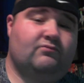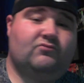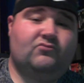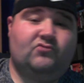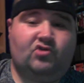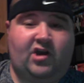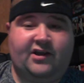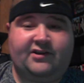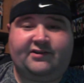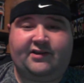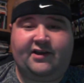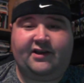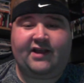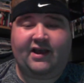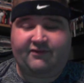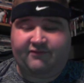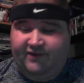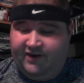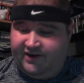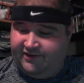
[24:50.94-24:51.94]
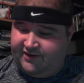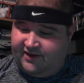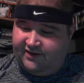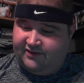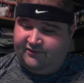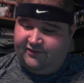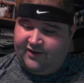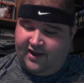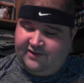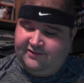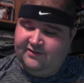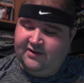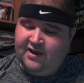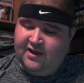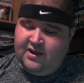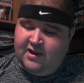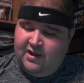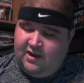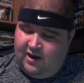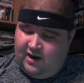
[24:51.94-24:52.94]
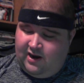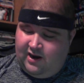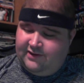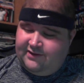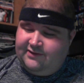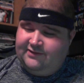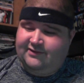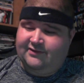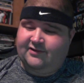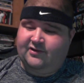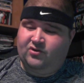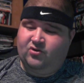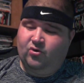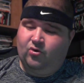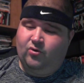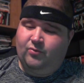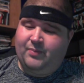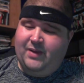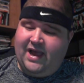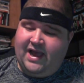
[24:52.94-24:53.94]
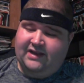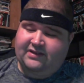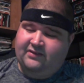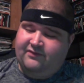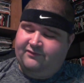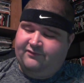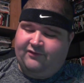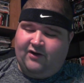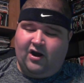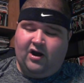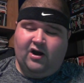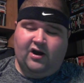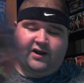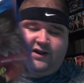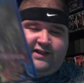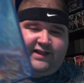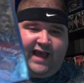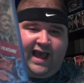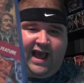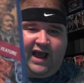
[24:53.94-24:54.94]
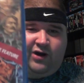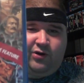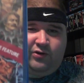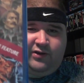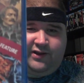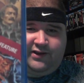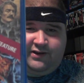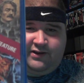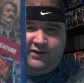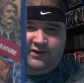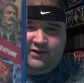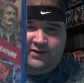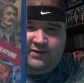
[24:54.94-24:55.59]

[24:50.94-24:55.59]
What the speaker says: Try saying that five times fast. This is a dual pack, The Fog and The Howling.